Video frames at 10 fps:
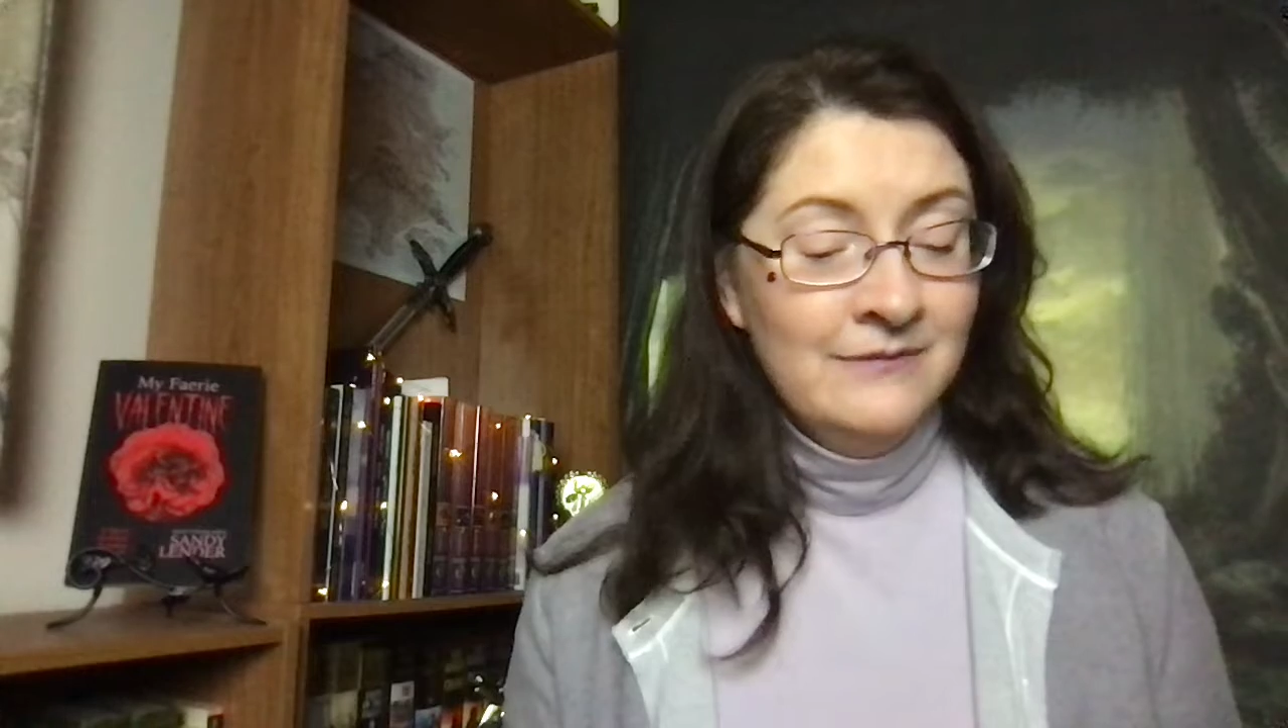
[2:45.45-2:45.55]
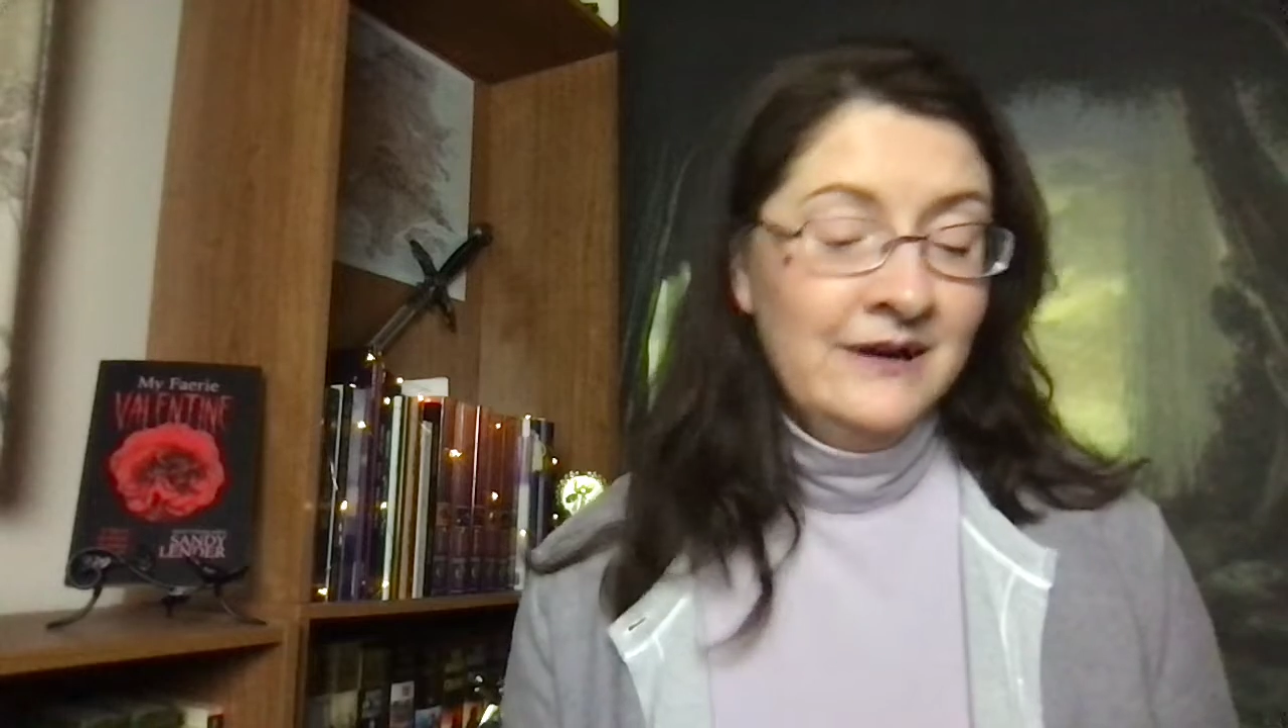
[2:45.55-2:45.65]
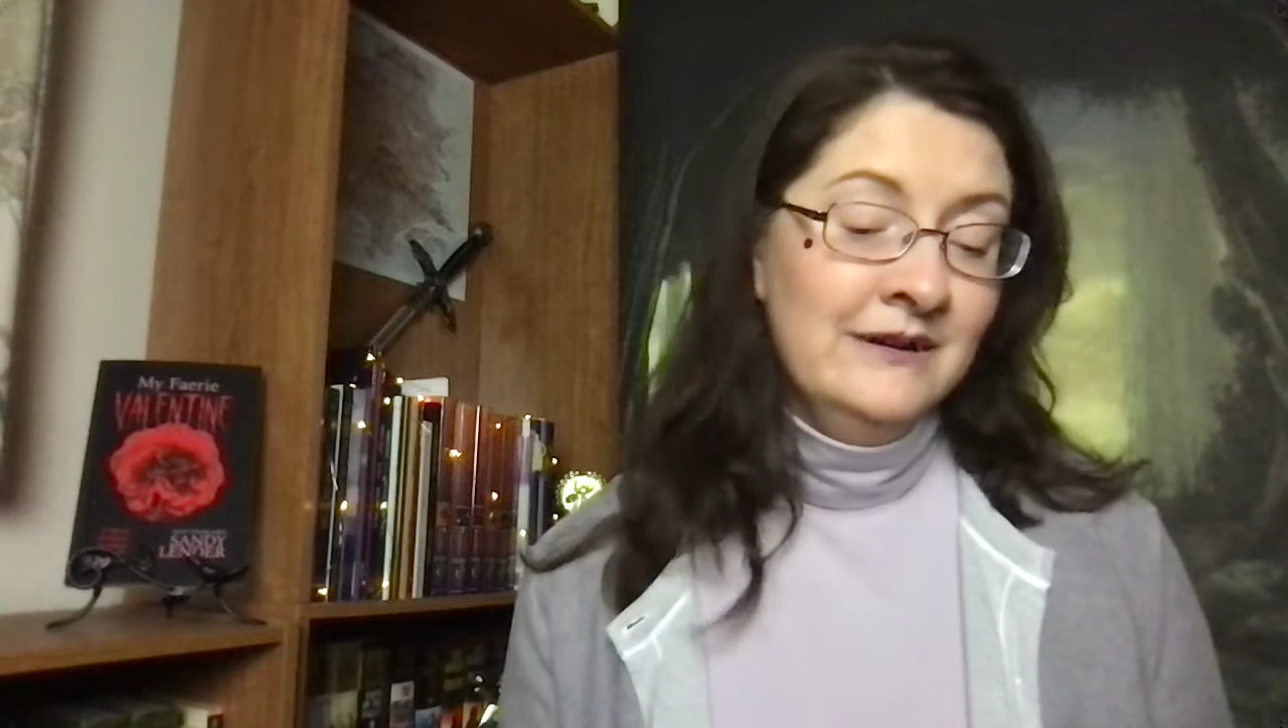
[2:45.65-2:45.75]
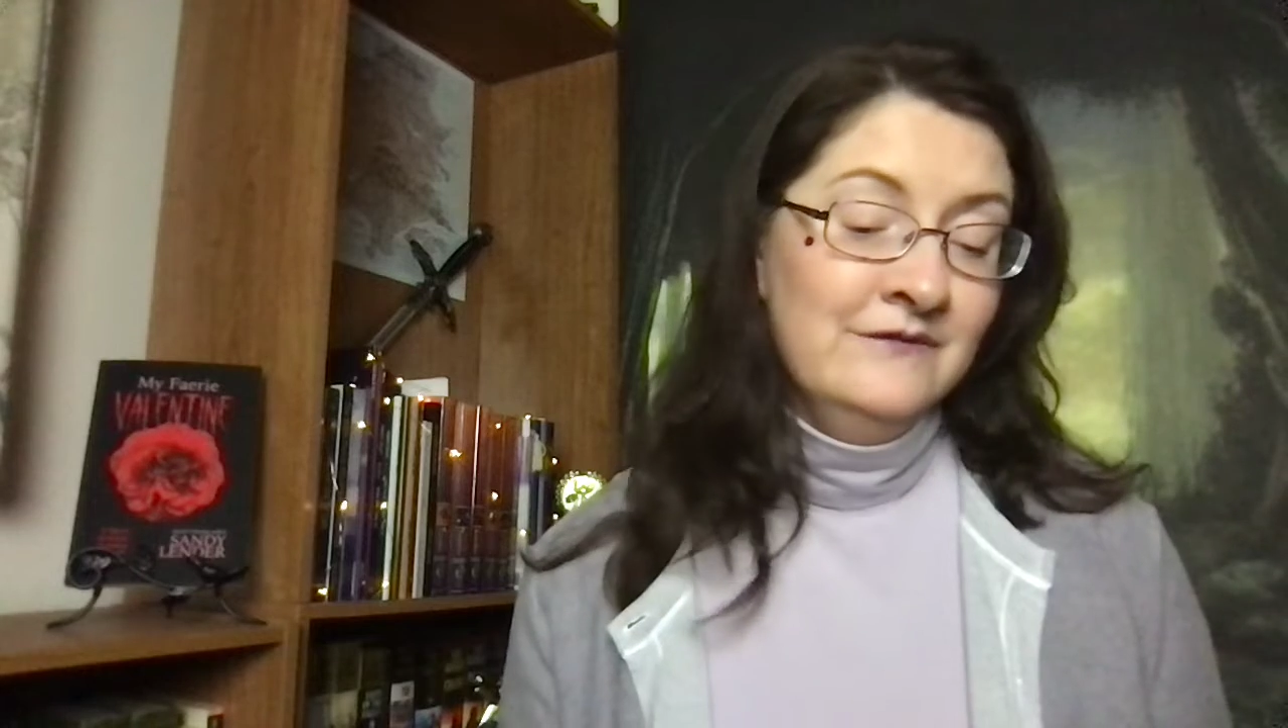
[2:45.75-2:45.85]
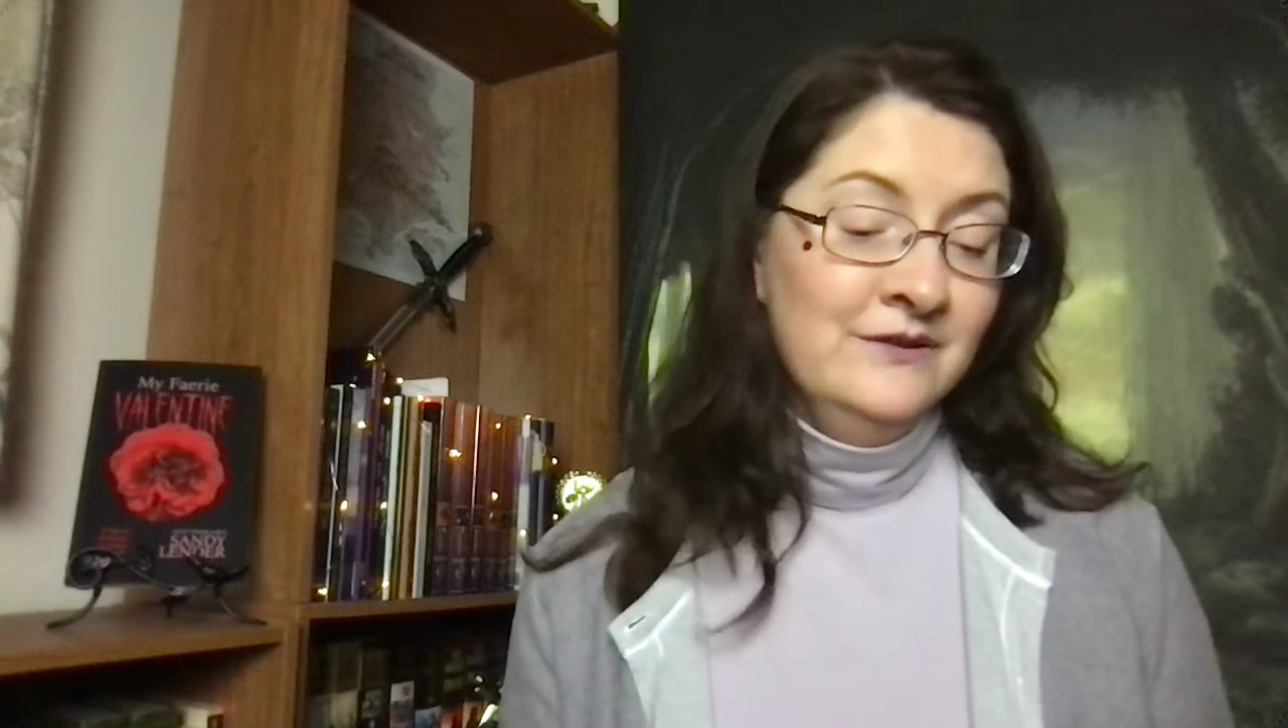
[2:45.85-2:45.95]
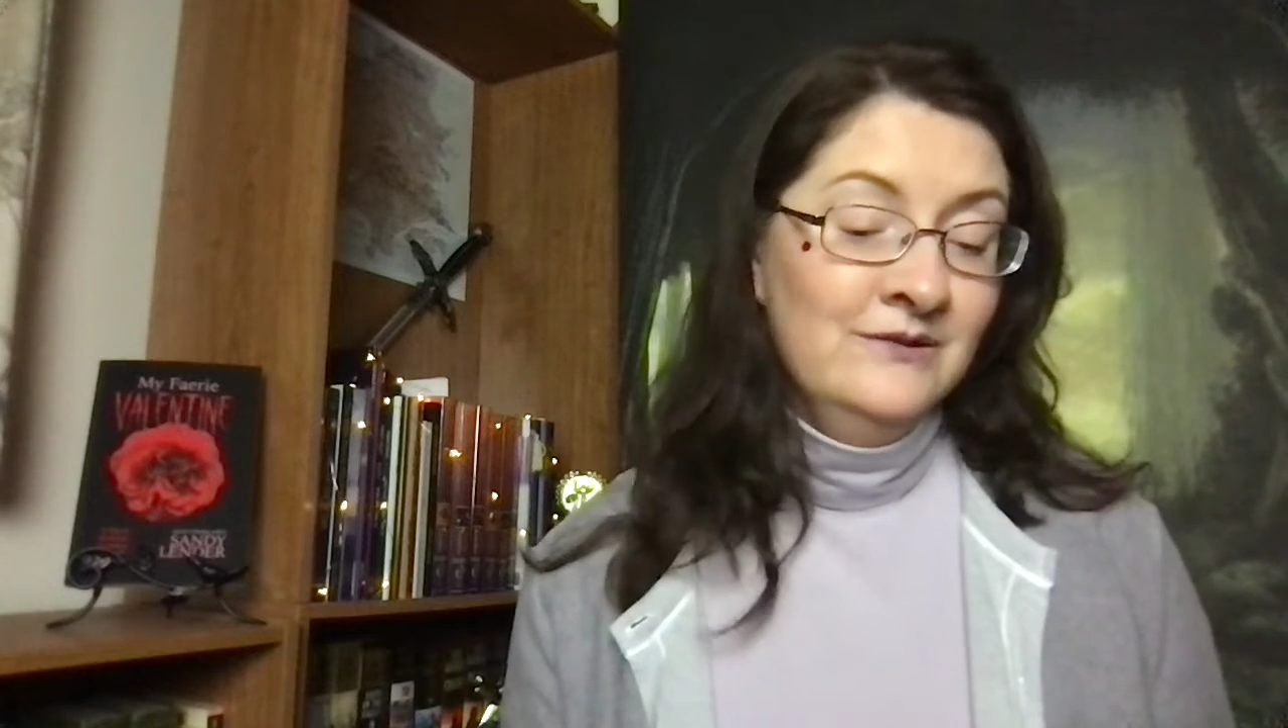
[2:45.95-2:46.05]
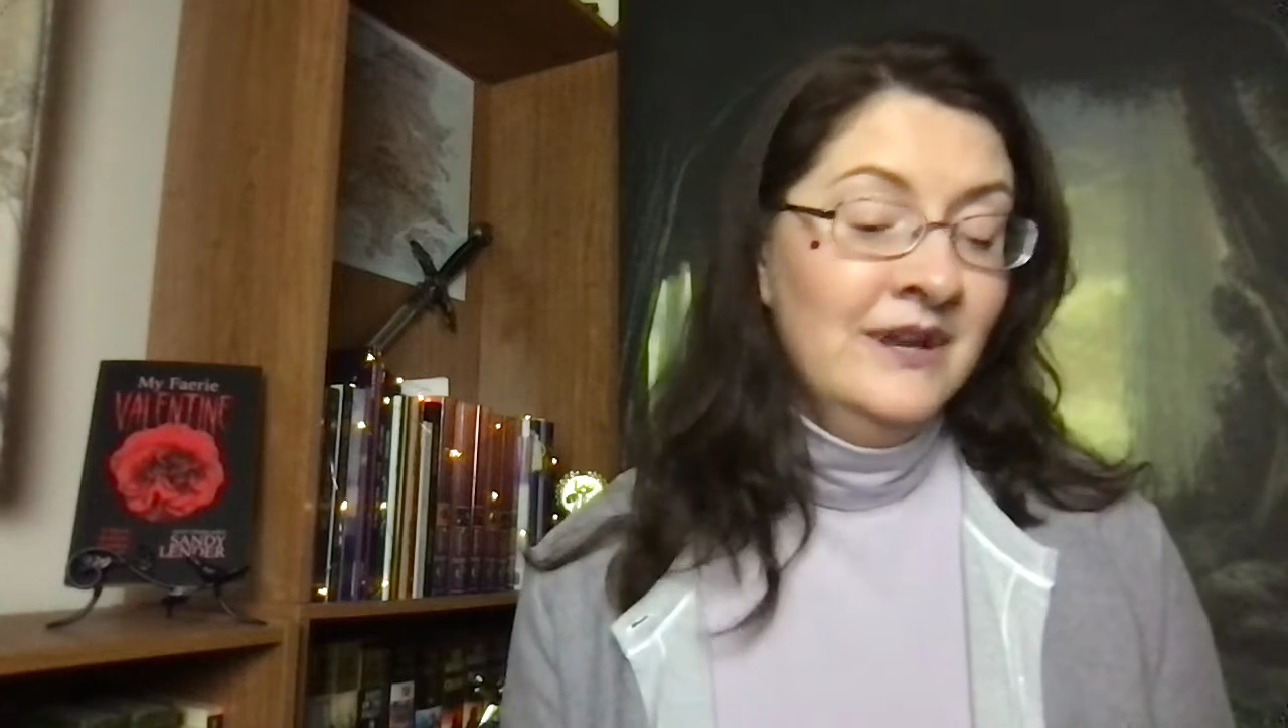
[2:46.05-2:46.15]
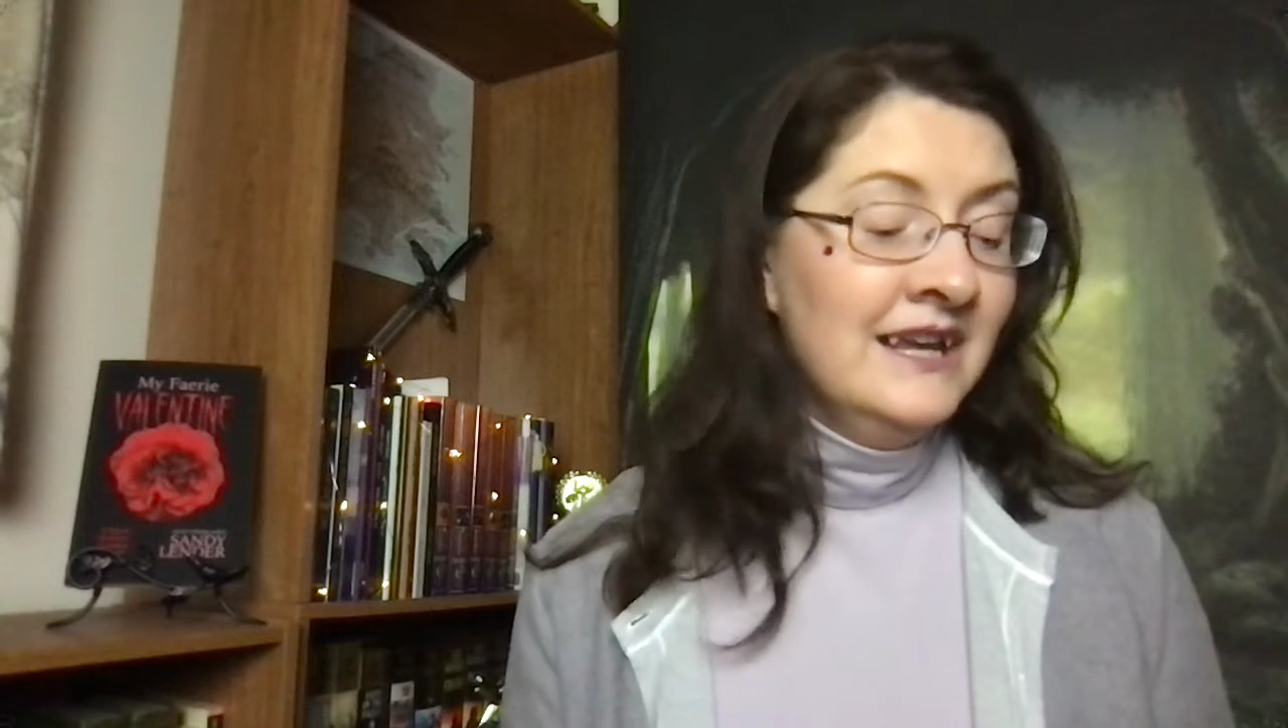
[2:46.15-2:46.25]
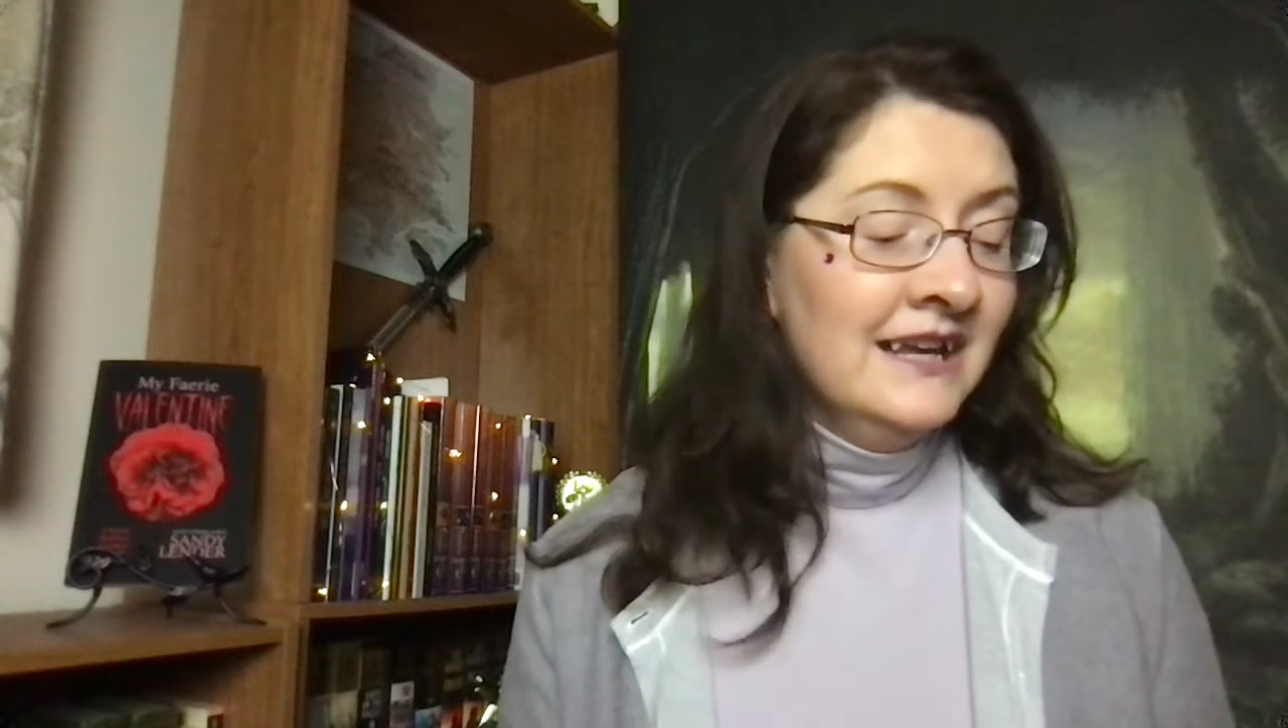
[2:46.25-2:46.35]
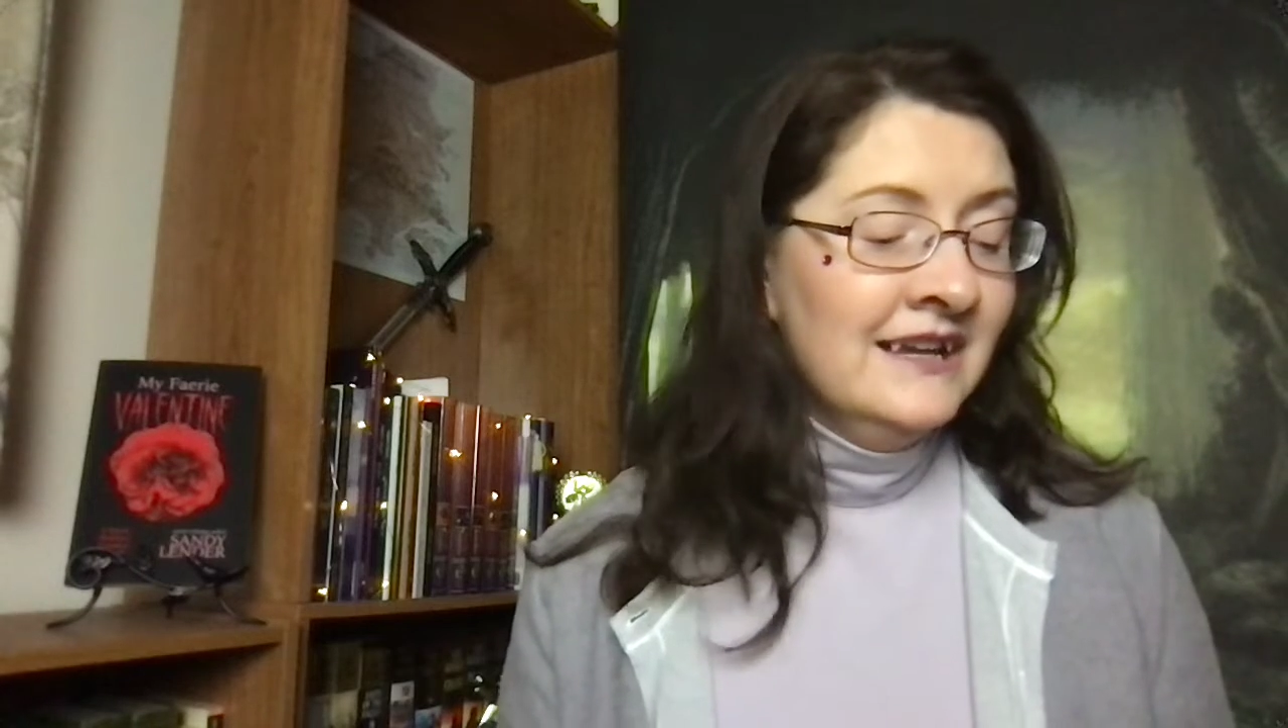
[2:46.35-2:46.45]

parrot food